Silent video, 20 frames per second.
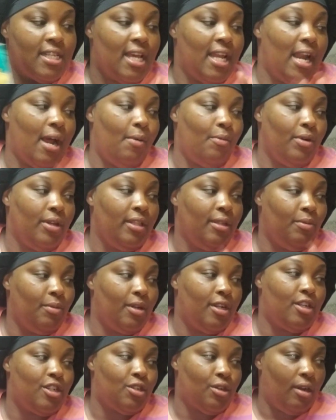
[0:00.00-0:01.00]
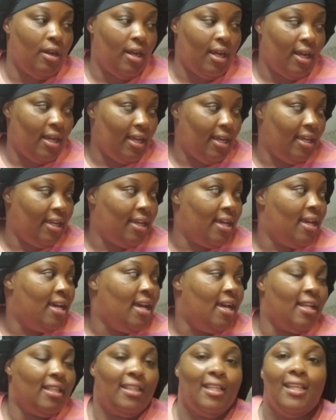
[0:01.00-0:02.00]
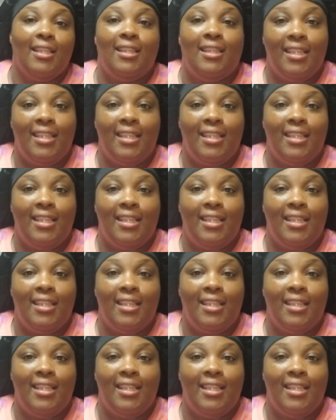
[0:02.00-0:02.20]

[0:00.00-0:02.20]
And I really want to try the